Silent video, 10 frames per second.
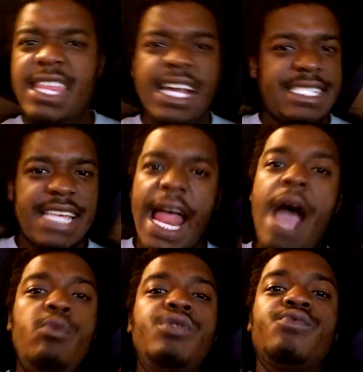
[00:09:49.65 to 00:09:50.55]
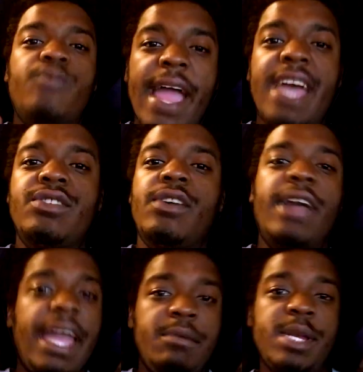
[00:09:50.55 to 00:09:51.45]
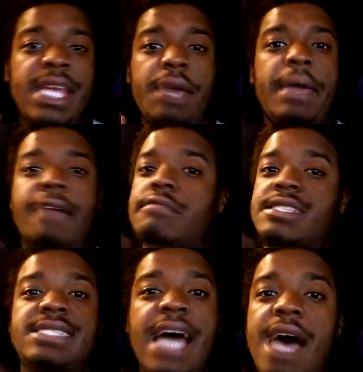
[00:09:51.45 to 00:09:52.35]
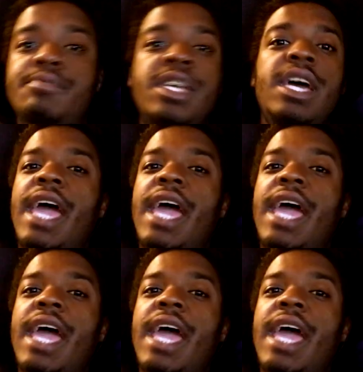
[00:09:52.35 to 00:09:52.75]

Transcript: Like I said, I would rather Eminem have stopped